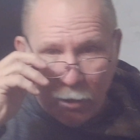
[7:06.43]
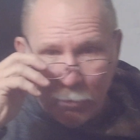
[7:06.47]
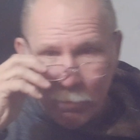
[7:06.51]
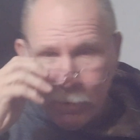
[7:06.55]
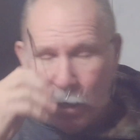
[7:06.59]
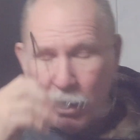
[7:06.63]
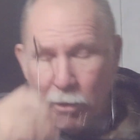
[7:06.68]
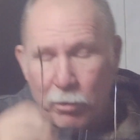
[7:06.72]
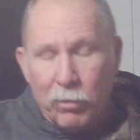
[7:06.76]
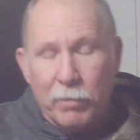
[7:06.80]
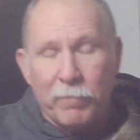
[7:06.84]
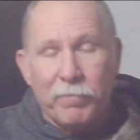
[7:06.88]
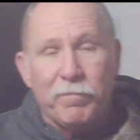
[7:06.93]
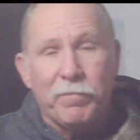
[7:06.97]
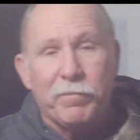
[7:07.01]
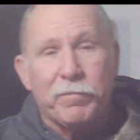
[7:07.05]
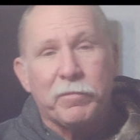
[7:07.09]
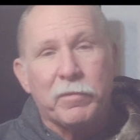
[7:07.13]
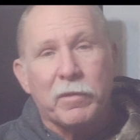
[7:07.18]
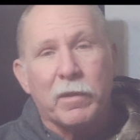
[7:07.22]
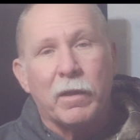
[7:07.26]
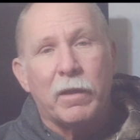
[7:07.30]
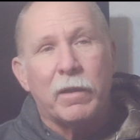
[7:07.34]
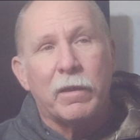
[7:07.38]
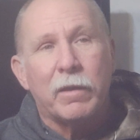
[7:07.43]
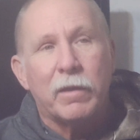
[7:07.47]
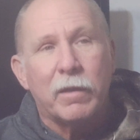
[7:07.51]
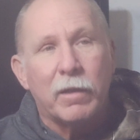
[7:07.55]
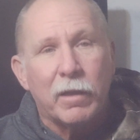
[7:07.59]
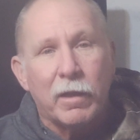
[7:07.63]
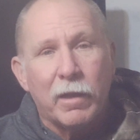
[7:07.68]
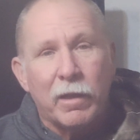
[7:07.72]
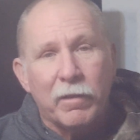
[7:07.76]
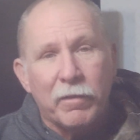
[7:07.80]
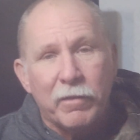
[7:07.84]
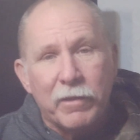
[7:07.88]
about,
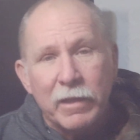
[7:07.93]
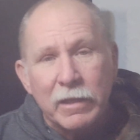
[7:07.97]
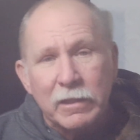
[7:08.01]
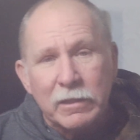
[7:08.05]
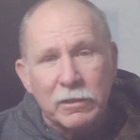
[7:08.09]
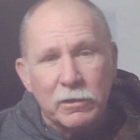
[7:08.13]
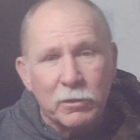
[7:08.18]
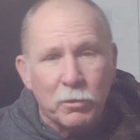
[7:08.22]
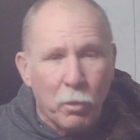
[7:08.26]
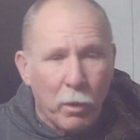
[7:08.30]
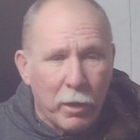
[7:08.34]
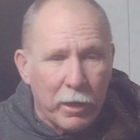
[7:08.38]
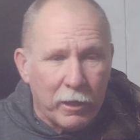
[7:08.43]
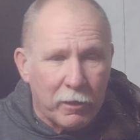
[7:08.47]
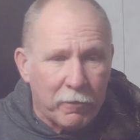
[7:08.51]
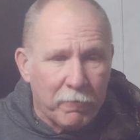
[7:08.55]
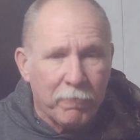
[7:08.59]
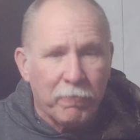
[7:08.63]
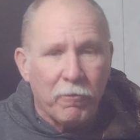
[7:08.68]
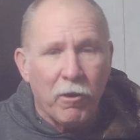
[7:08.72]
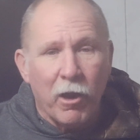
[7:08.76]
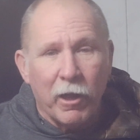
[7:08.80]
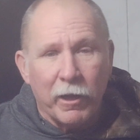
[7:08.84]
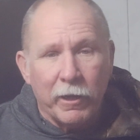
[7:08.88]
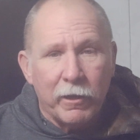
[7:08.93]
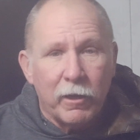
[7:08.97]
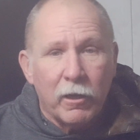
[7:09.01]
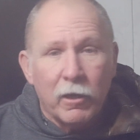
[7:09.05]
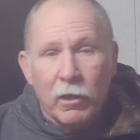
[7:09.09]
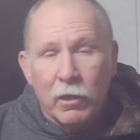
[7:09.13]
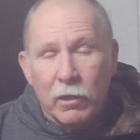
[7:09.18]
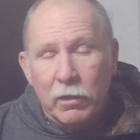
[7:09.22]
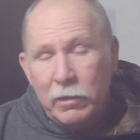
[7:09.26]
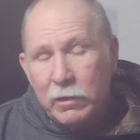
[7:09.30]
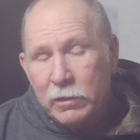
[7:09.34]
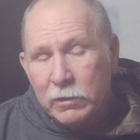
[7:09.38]
this is when it's fun.
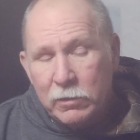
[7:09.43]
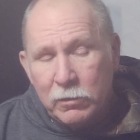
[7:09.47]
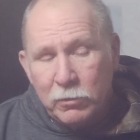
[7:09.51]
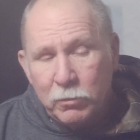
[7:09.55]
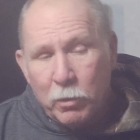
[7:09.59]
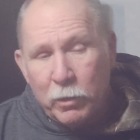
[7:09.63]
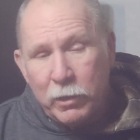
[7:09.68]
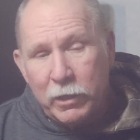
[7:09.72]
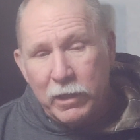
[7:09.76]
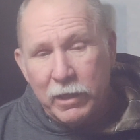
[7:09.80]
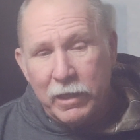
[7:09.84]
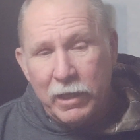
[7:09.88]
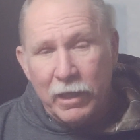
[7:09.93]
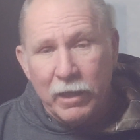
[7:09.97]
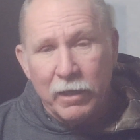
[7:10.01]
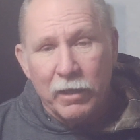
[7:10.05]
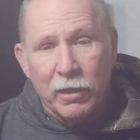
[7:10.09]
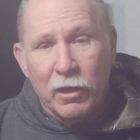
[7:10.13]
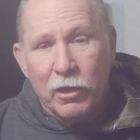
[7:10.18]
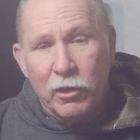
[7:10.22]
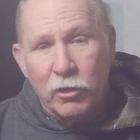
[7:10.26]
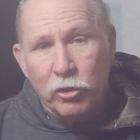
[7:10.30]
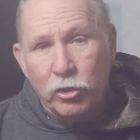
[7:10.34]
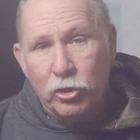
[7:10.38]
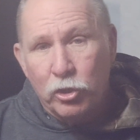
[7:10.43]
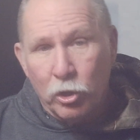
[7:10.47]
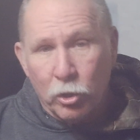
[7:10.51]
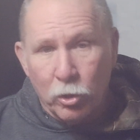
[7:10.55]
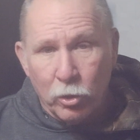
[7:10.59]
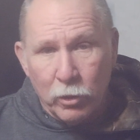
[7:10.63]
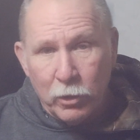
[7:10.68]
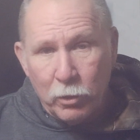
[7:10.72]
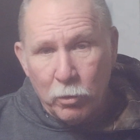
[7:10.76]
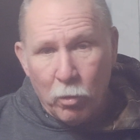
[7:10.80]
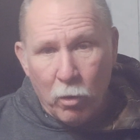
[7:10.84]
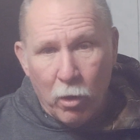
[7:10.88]
This is when you get
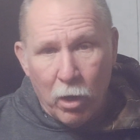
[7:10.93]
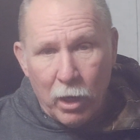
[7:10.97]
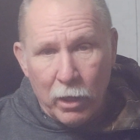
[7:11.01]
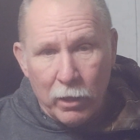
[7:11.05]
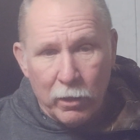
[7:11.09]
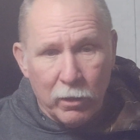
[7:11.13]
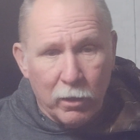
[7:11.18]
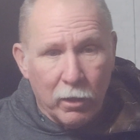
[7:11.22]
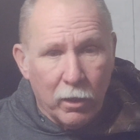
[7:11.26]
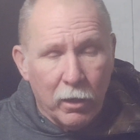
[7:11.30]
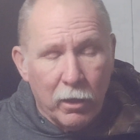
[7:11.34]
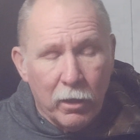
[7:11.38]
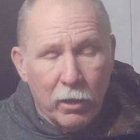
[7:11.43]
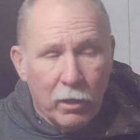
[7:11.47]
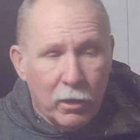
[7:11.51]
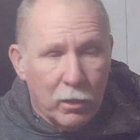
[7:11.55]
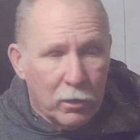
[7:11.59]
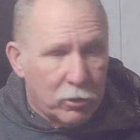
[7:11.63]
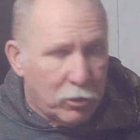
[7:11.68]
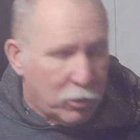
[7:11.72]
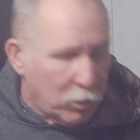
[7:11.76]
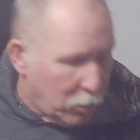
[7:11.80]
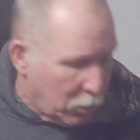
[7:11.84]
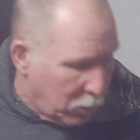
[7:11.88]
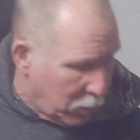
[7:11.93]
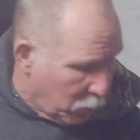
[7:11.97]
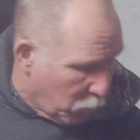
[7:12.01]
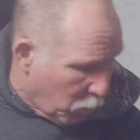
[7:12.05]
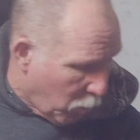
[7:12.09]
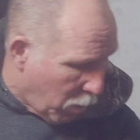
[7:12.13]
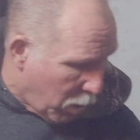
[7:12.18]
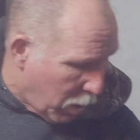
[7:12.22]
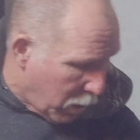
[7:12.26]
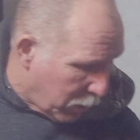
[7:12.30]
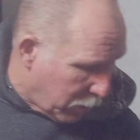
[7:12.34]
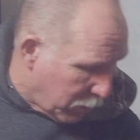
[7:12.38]
dirty water. Dirty
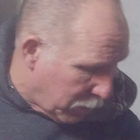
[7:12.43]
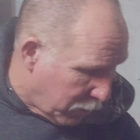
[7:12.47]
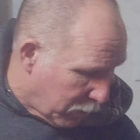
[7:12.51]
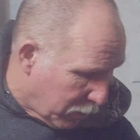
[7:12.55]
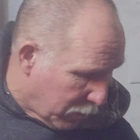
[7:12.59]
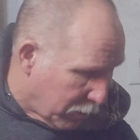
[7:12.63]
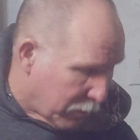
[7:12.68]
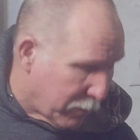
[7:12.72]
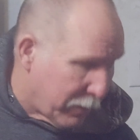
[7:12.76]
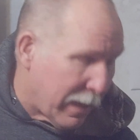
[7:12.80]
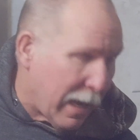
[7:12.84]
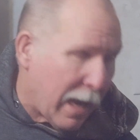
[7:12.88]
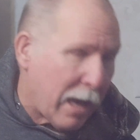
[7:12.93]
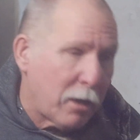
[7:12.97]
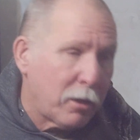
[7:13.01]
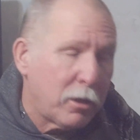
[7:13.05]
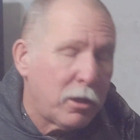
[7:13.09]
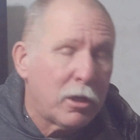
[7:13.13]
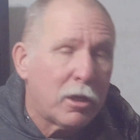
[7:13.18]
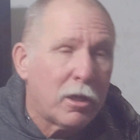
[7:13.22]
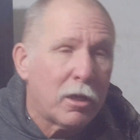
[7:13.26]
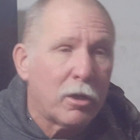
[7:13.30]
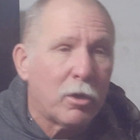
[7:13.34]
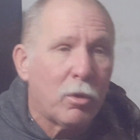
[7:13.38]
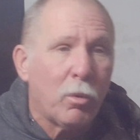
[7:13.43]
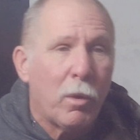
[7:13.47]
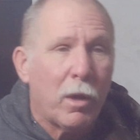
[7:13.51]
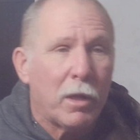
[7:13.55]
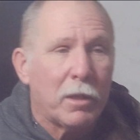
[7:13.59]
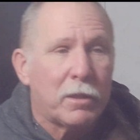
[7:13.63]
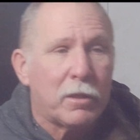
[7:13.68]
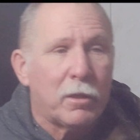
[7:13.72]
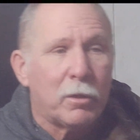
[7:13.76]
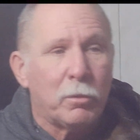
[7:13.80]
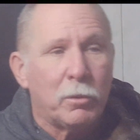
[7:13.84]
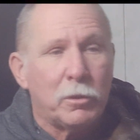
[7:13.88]
water, now you're going to go
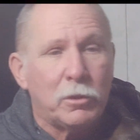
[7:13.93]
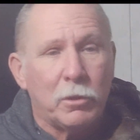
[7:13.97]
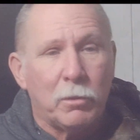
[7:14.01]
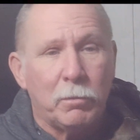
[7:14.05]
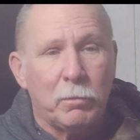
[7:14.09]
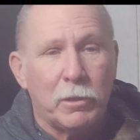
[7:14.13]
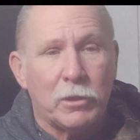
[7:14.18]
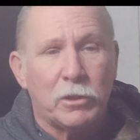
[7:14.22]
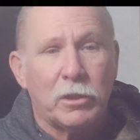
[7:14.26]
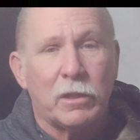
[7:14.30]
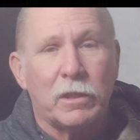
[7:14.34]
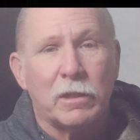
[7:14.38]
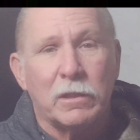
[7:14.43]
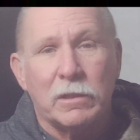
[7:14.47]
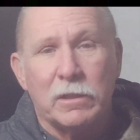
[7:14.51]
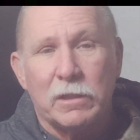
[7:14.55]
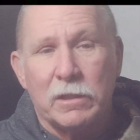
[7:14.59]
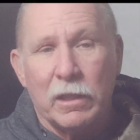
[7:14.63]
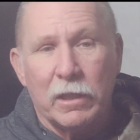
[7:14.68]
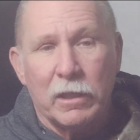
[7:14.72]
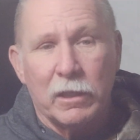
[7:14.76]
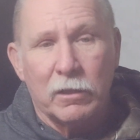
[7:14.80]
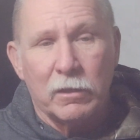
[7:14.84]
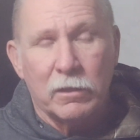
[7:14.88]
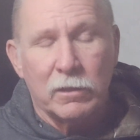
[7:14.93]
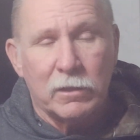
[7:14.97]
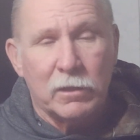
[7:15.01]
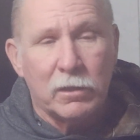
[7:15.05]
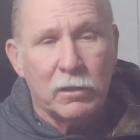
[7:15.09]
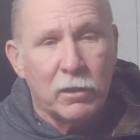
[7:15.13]
out there with your Michigan Stingers,